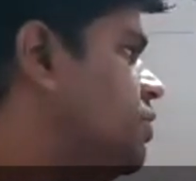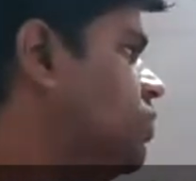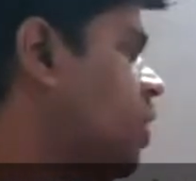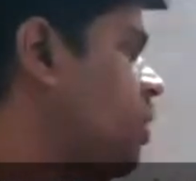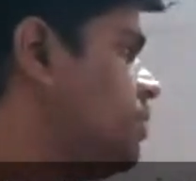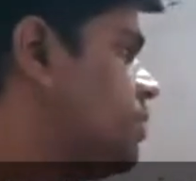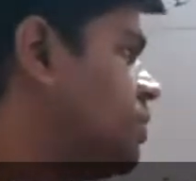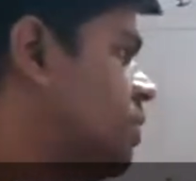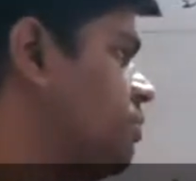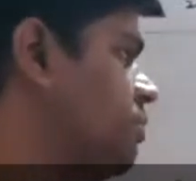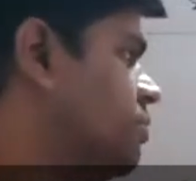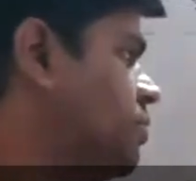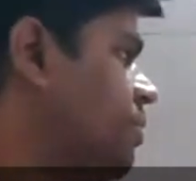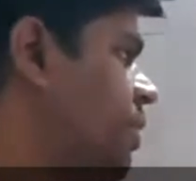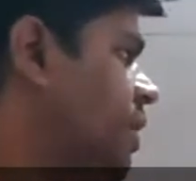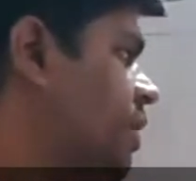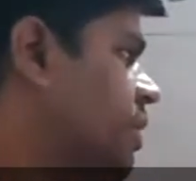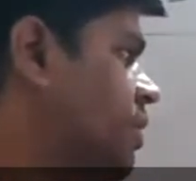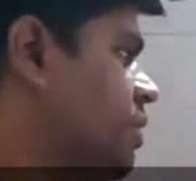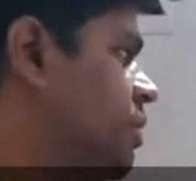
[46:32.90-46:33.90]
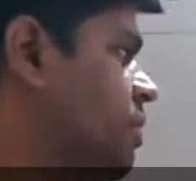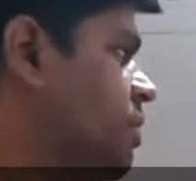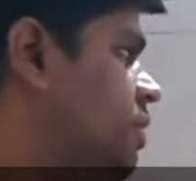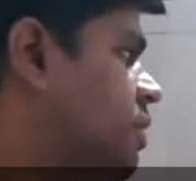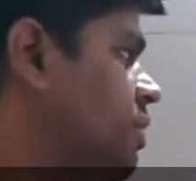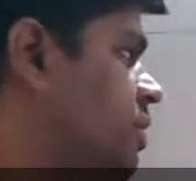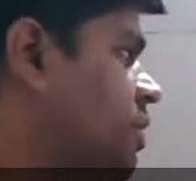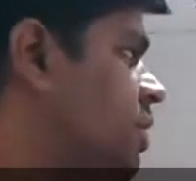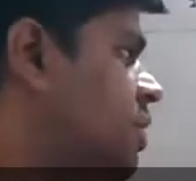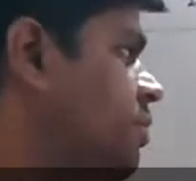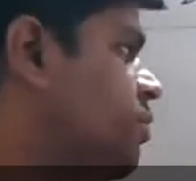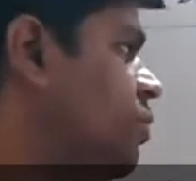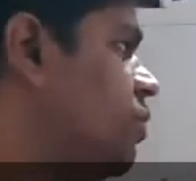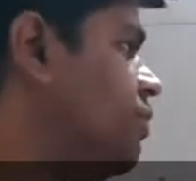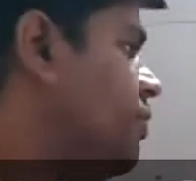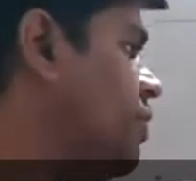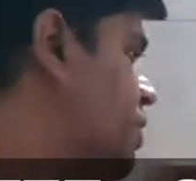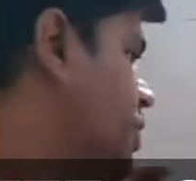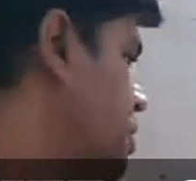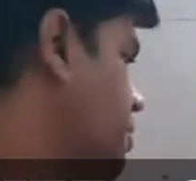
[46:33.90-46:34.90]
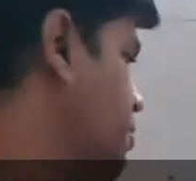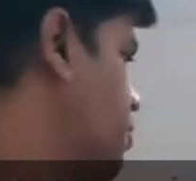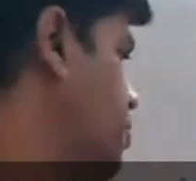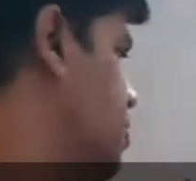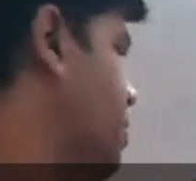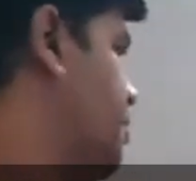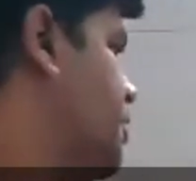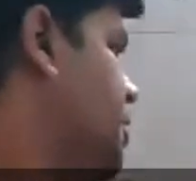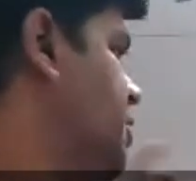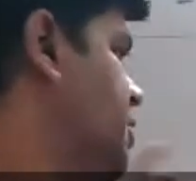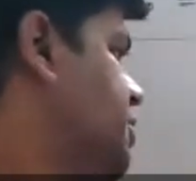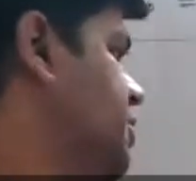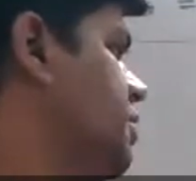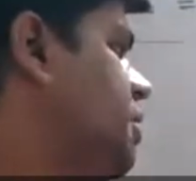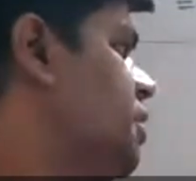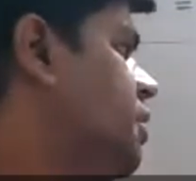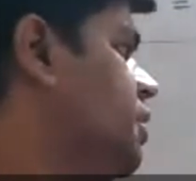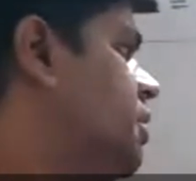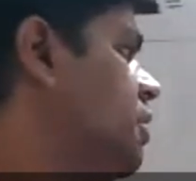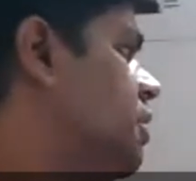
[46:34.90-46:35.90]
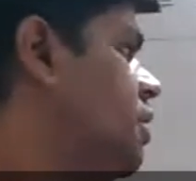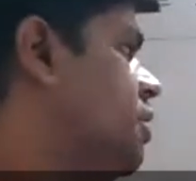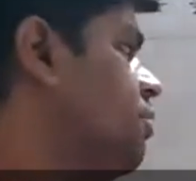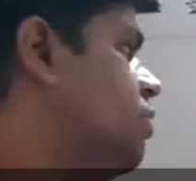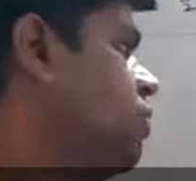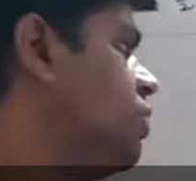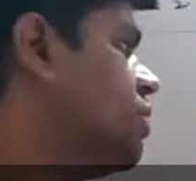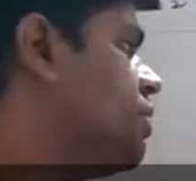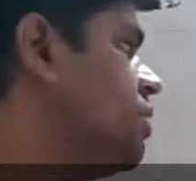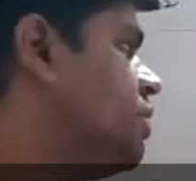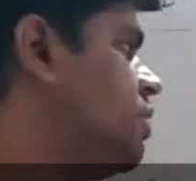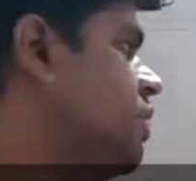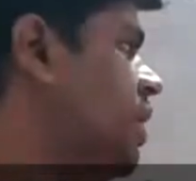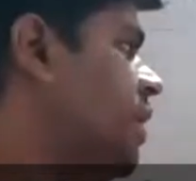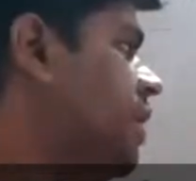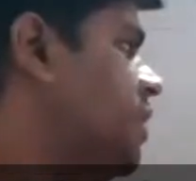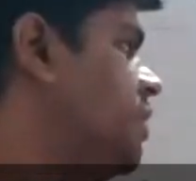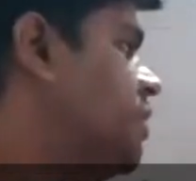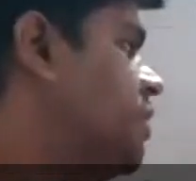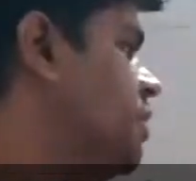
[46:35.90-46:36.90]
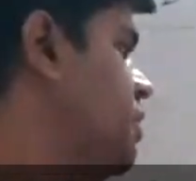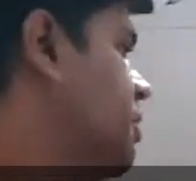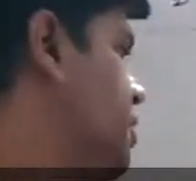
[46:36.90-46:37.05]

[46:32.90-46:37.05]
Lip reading: stops, comes back. Little more compression, little more height.